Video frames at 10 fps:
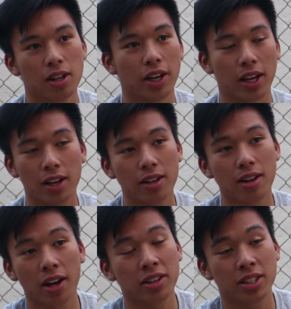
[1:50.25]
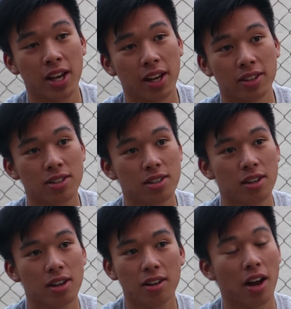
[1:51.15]
Like, not in the 10s,
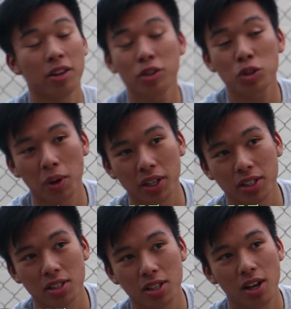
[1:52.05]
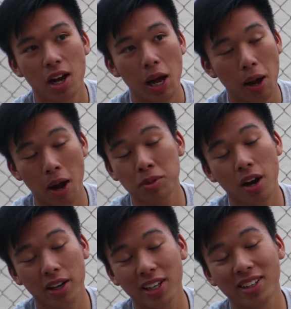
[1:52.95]
not in the 20s, I'm
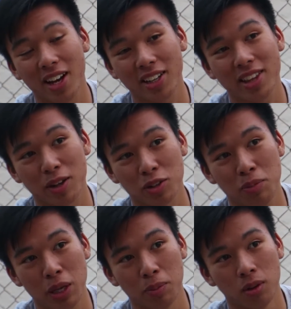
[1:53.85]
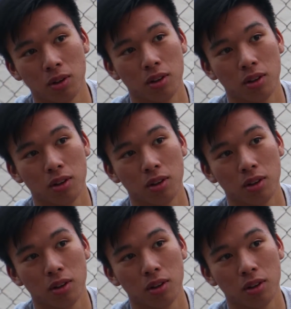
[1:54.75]
talking 90,000 people.